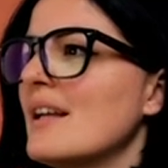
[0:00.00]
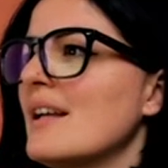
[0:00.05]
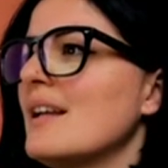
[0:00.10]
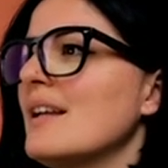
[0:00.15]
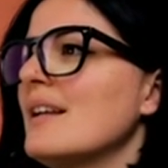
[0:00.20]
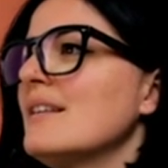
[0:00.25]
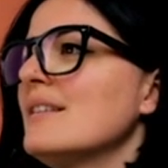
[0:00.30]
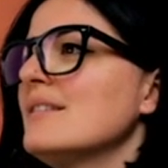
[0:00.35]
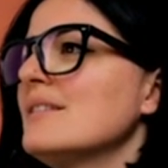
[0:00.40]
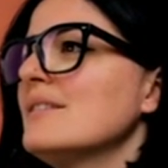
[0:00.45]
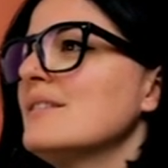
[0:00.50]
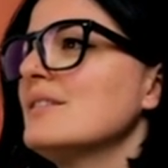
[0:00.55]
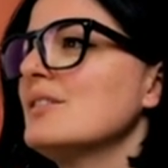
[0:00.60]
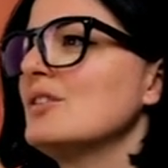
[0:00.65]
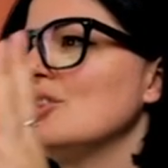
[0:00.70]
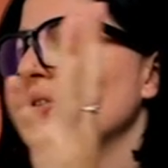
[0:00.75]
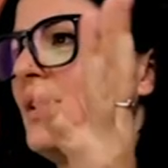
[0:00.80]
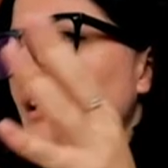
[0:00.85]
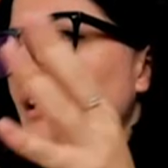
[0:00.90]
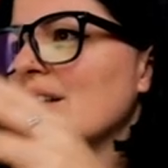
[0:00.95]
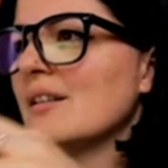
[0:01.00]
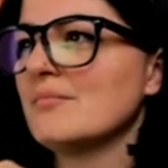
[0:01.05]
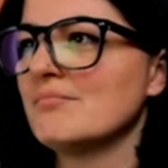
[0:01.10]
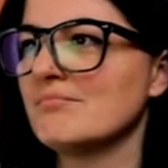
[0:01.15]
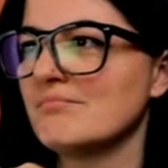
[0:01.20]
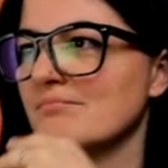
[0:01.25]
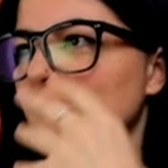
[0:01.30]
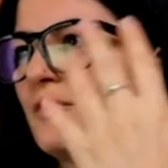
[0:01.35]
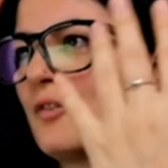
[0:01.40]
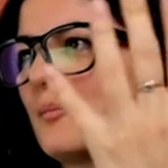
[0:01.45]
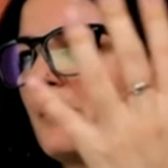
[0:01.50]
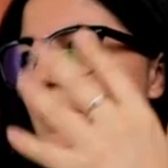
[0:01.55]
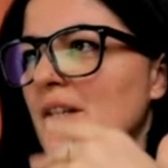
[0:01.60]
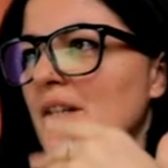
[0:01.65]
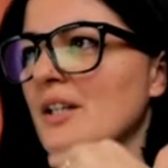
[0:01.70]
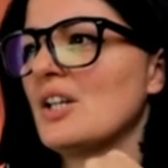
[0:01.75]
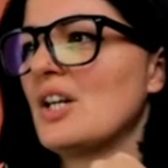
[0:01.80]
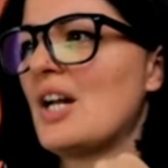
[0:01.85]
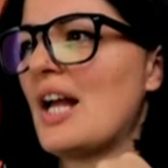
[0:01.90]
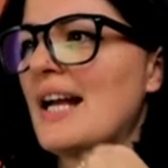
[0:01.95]
and you can from
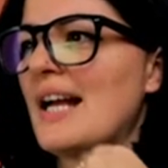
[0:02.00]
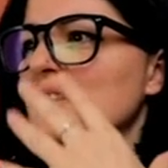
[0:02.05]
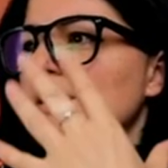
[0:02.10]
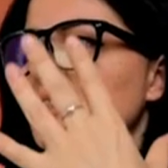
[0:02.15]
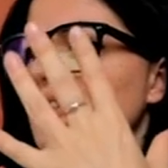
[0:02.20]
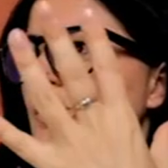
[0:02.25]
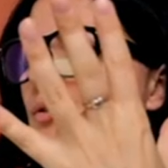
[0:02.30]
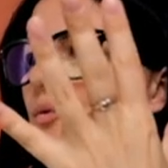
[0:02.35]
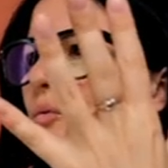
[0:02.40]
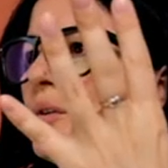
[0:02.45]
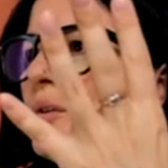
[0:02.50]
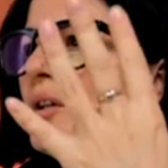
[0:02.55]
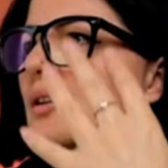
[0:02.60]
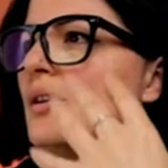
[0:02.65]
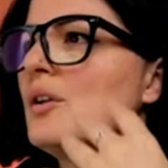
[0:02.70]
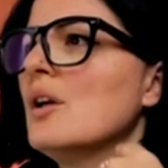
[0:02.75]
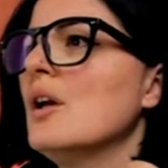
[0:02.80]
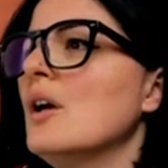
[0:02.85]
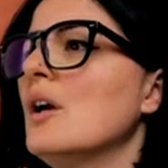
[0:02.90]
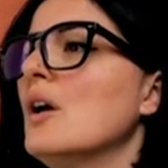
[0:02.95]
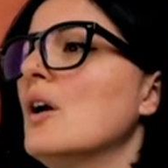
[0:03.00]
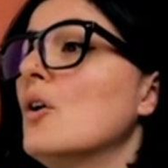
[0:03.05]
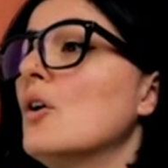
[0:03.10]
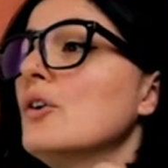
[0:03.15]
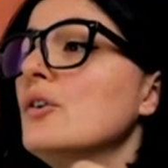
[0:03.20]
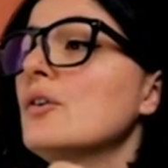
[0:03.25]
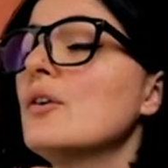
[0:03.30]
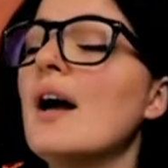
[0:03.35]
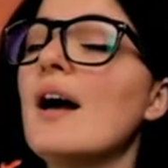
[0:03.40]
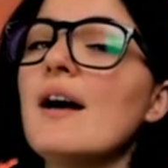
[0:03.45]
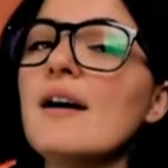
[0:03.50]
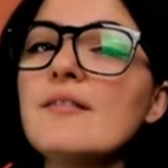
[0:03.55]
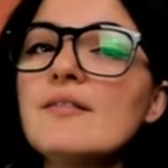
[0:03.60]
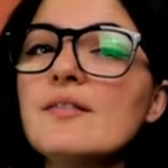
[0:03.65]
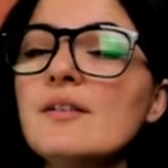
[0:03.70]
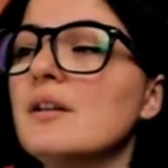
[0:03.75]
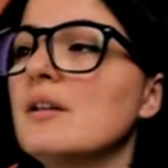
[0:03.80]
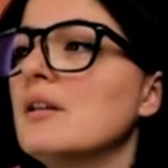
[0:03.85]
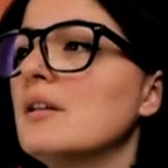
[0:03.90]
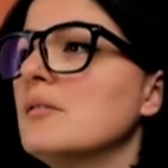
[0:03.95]
here add a new one or you have
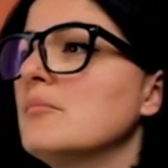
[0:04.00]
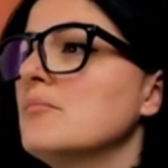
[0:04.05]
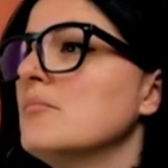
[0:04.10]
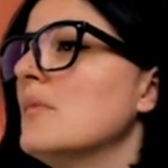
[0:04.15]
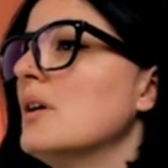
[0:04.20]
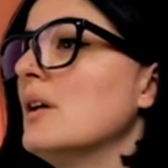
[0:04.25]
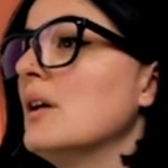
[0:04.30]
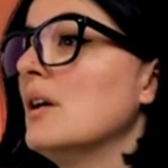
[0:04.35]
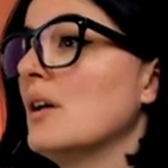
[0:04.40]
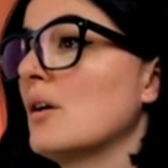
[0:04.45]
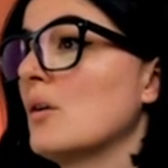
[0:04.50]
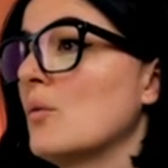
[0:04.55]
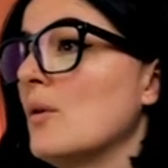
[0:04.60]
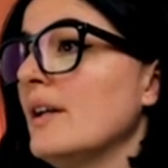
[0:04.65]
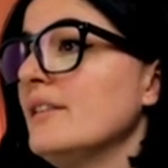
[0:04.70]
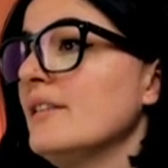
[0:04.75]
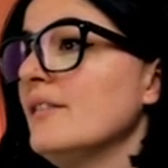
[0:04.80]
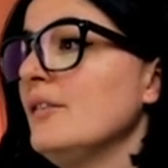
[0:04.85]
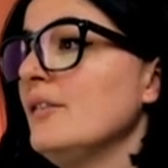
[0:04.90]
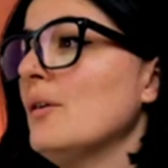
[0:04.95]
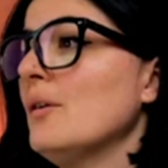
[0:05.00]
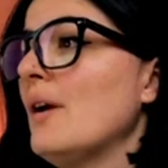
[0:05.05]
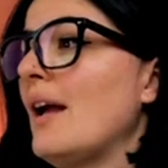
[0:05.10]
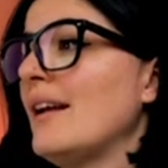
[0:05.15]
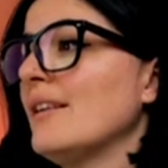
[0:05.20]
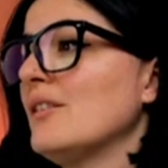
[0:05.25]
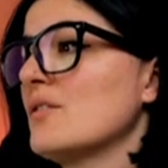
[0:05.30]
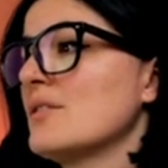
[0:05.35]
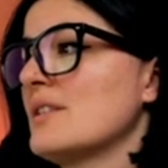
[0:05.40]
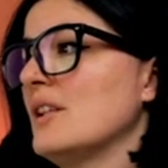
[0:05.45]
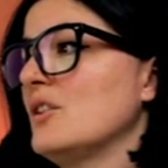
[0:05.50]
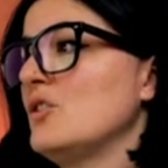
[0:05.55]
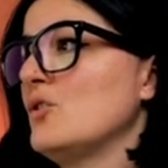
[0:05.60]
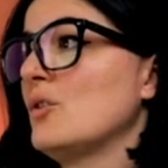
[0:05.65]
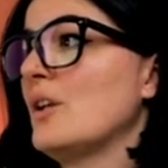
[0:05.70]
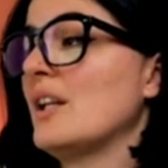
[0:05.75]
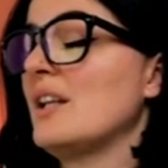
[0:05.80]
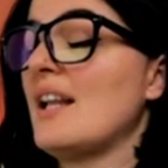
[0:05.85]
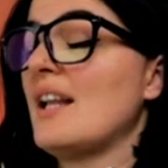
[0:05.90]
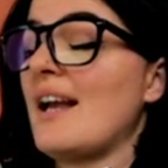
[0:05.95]
um, quite a few add-ons that you
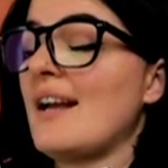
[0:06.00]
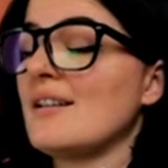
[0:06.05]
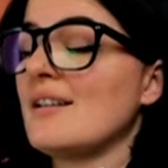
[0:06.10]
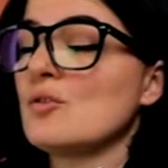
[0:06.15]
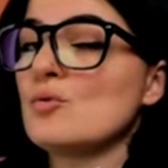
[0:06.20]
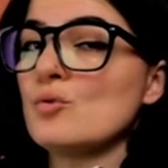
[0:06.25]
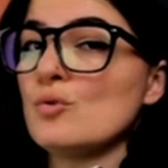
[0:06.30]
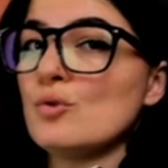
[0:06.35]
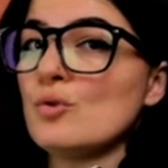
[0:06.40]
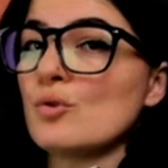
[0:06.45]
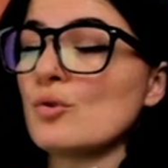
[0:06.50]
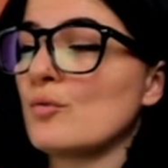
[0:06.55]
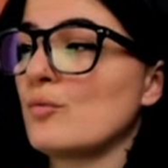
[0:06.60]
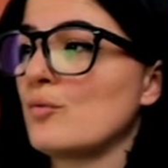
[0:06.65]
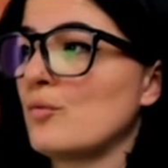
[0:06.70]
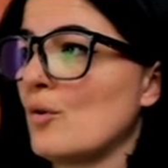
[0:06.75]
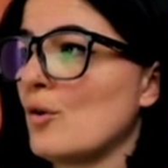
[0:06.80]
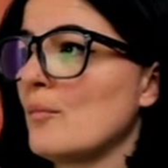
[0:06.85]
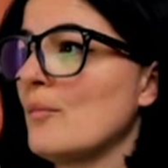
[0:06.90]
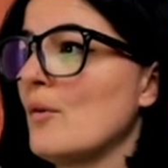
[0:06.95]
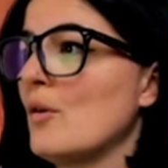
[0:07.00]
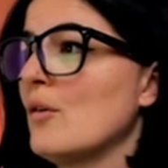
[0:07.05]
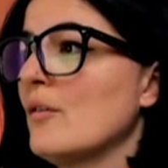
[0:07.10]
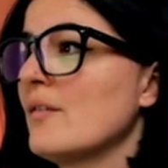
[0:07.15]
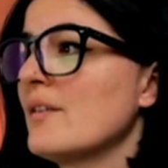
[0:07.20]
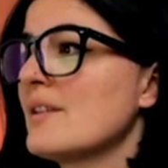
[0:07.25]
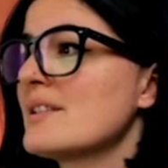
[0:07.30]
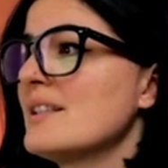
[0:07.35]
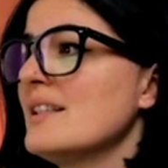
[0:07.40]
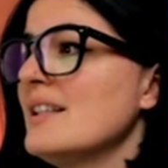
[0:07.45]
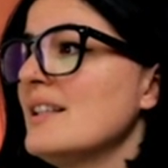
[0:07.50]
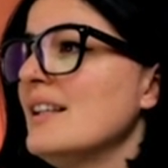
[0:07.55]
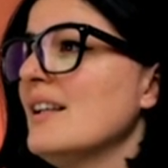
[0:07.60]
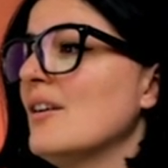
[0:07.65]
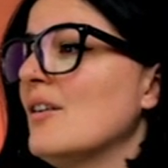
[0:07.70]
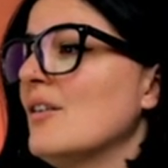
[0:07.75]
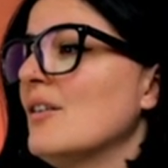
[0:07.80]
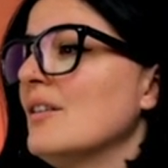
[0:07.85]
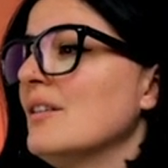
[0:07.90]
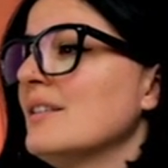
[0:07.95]
can add to your form. Obviously,
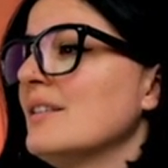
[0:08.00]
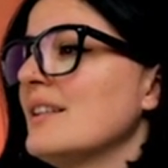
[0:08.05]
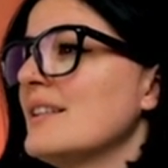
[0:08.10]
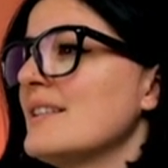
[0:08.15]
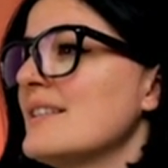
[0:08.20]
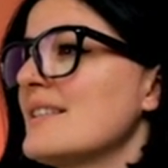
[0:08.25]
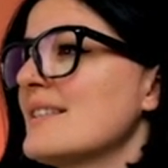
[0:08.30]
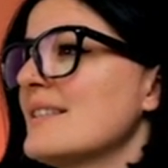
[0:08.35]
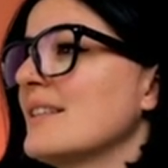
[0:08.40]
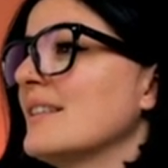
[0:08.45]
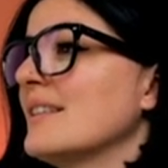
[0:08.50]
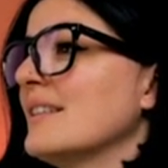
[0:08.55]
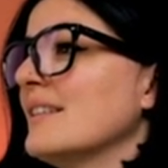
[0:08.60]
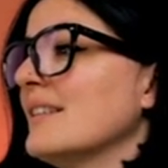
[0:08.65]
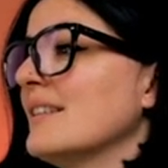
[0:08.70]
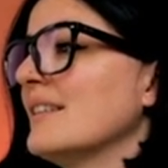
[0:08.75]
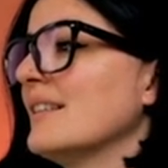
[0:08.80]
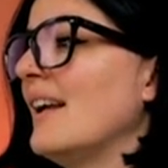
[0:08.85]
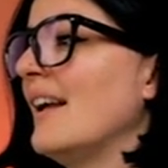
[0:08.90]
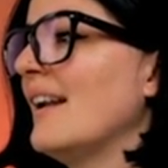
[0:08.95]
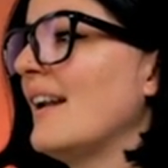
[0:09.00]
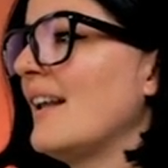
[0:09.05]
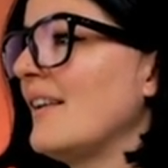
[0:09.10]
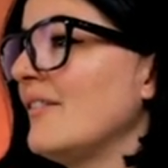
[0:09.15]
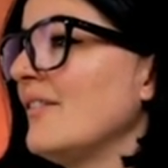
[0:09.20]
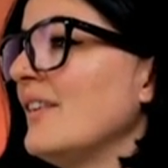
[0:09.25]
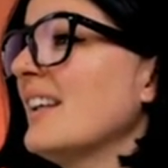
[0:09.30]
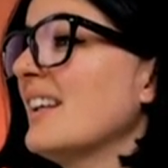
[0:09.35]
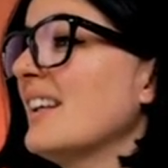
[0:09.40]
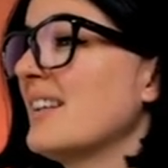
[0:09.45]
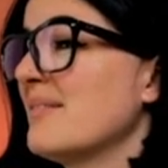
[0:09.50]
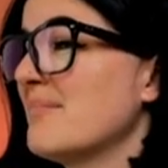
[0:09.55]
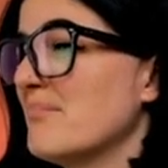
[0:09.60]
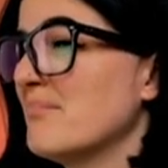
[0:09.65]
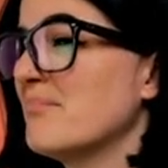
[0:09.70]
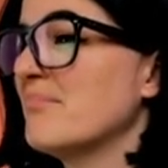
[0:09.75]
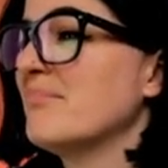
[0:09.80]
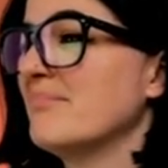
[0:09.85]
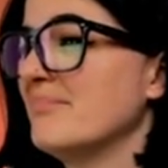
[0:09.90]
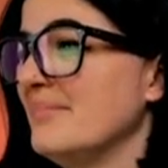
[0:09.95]
all this, and I think,
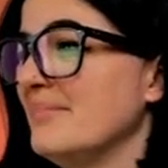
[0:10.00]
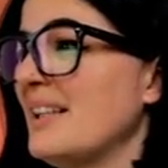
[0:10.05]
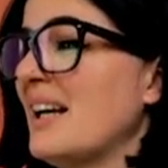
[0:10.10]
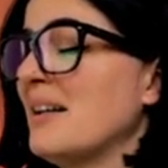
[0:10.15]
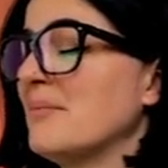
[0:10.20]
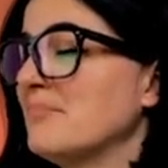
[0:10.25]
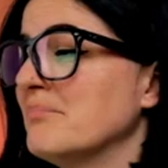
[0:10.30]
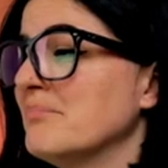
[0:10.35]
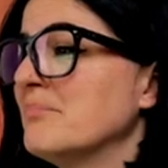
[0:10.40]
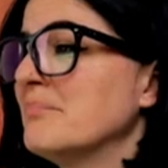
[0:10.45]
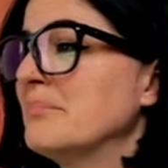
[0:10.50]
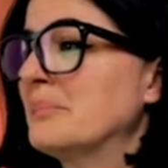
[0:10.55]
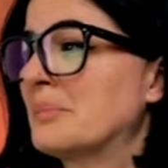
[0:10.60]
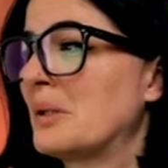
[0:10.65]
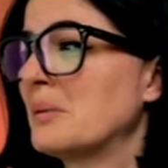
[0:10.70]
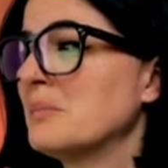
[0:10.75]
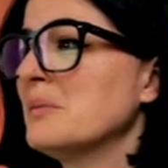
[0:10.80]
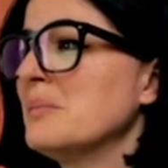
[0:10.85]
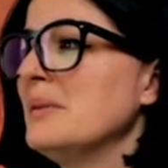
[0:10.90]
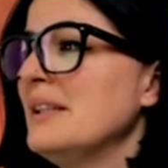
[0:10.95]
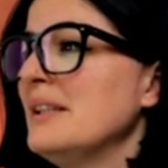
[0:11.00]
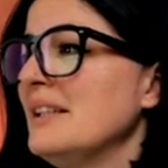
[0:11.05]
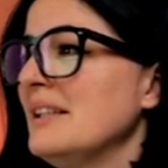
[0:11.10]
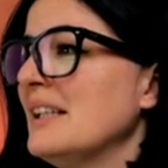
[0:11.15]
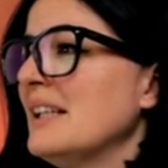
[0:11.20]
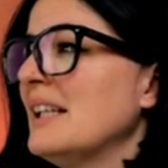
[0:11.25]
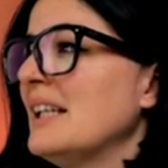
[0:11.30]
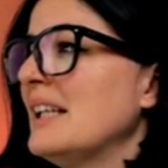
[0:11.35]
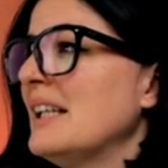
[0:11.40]
yeah, probably